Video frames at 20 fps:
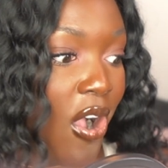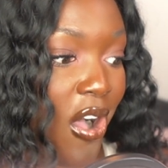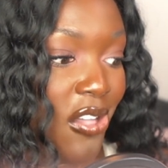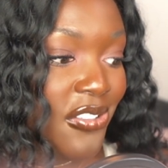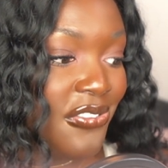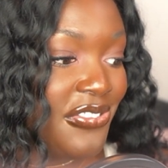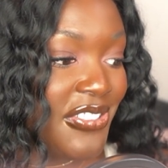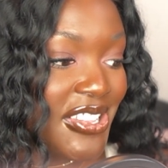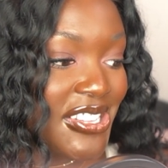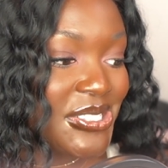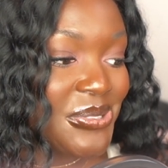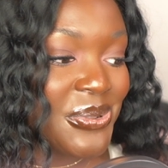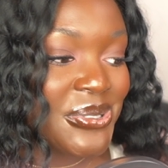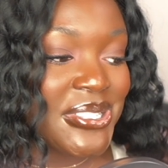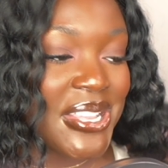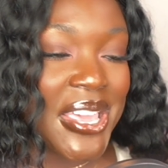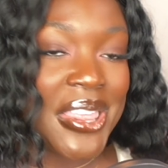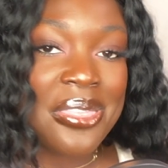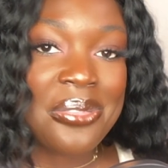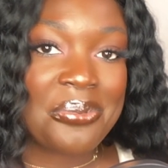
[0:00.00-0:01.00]
all of this was
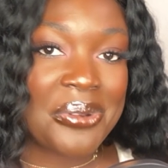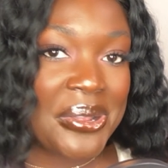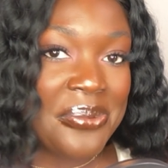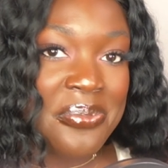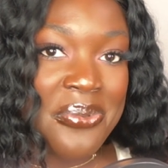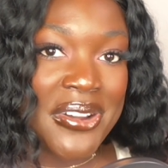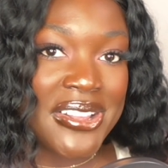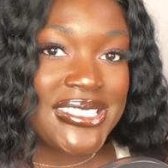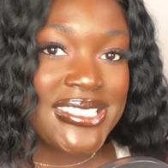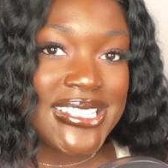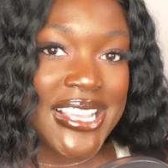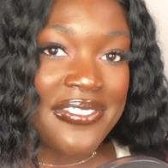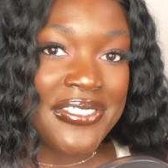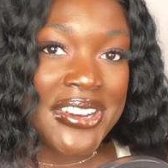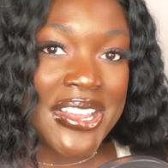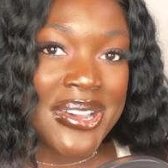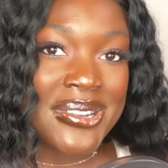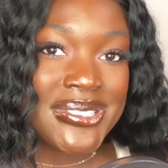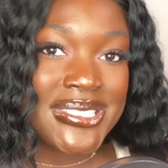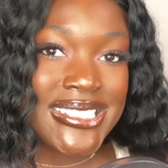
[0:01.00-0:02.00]
a
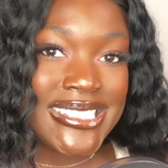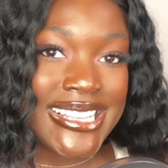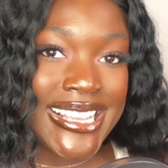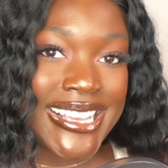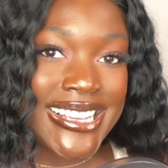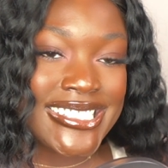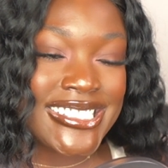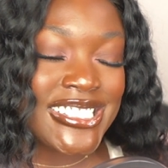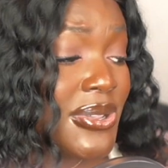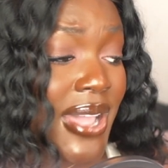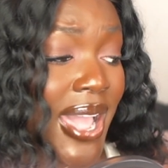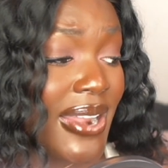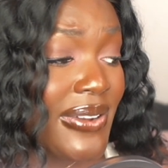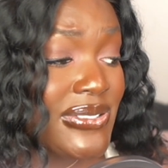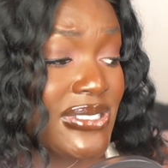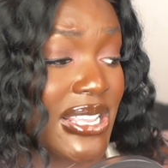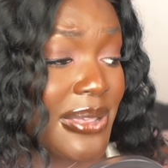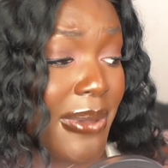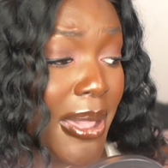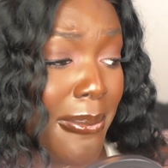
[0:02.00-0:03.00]
3.706. You can kind of
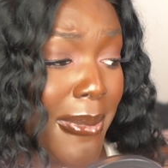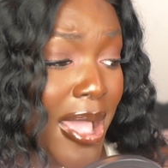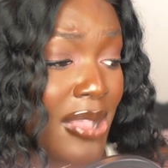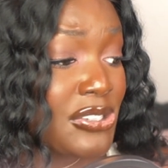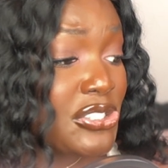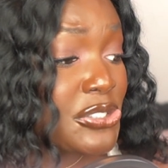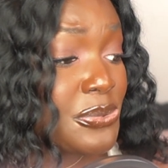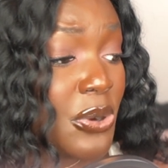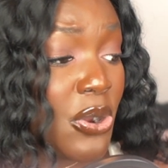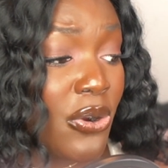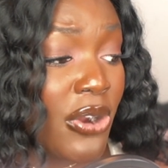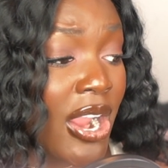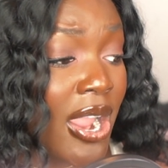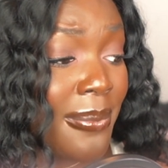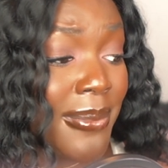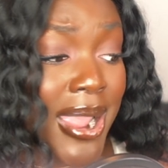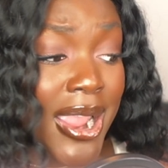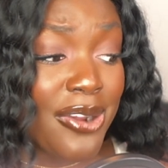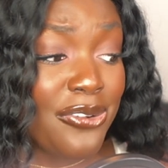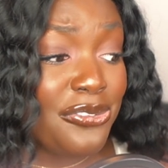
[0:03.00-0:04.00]
see in my master's
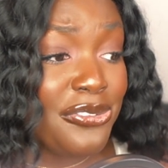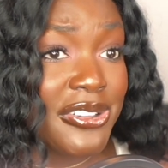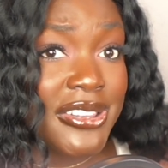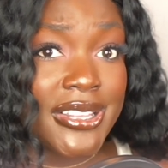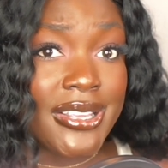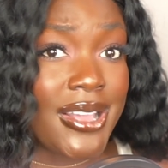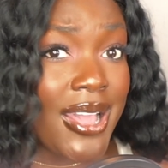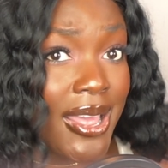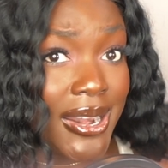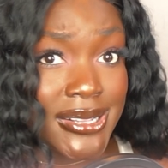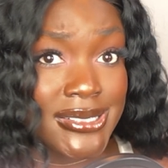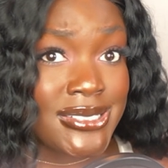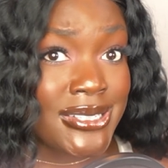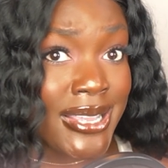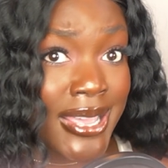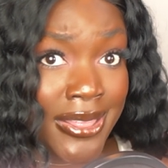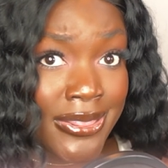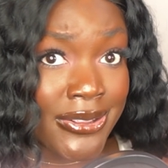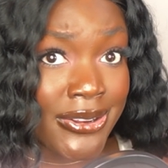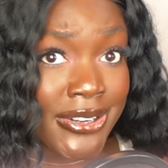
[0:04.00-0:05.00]
program, I really got it
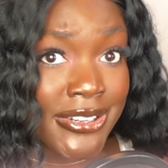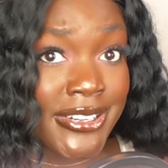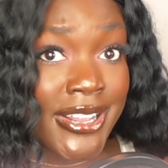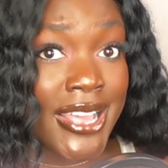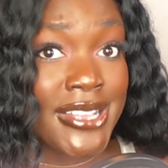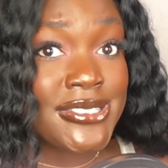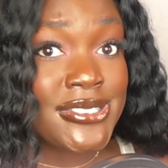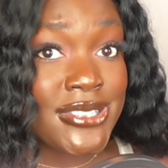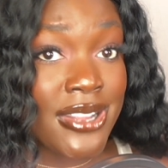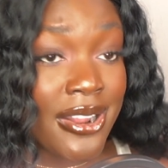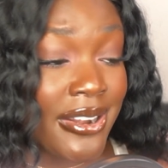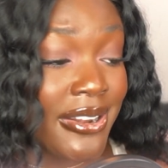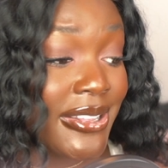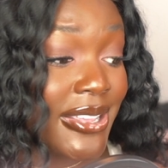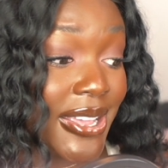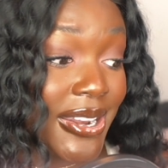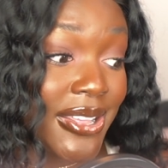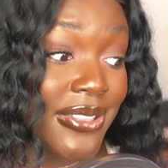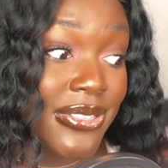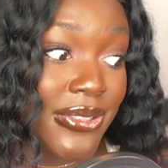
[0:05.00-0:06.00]
together. I started
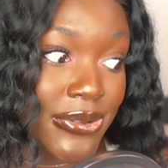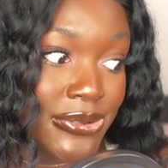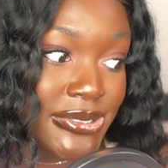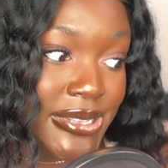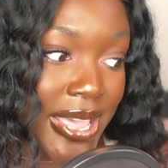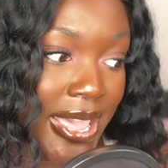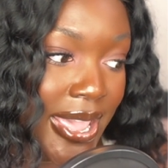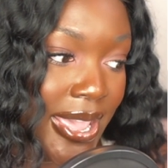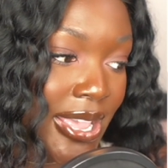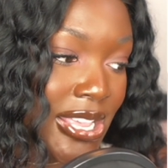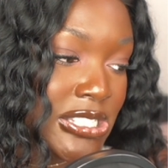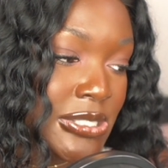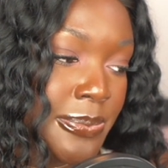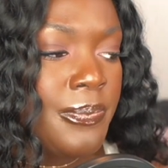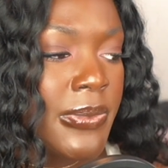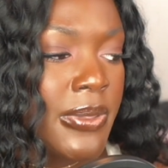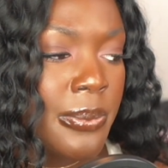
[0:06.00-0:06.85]
getting those A's.